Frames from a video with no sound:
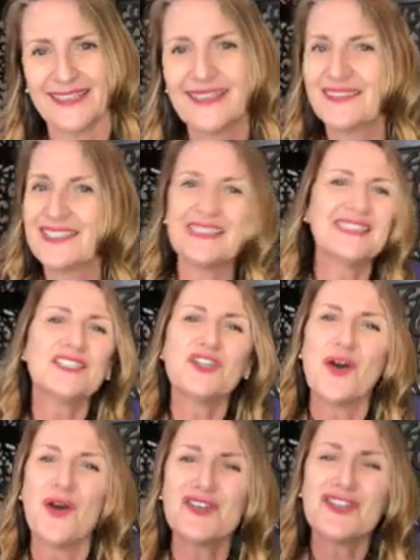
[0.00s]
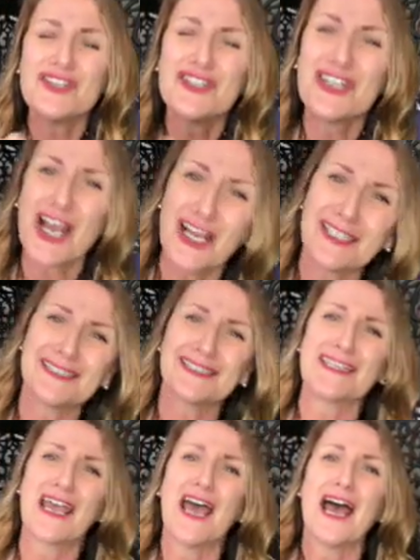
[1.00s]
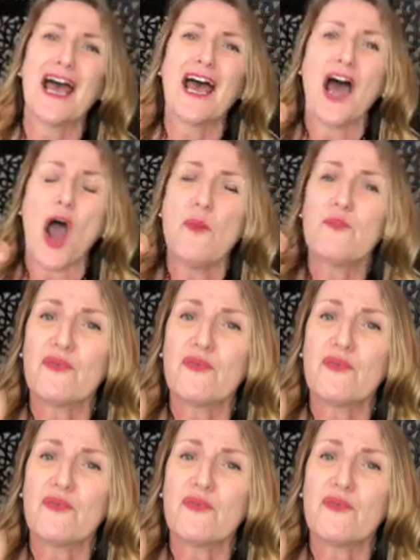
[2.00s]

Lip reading: this is not just a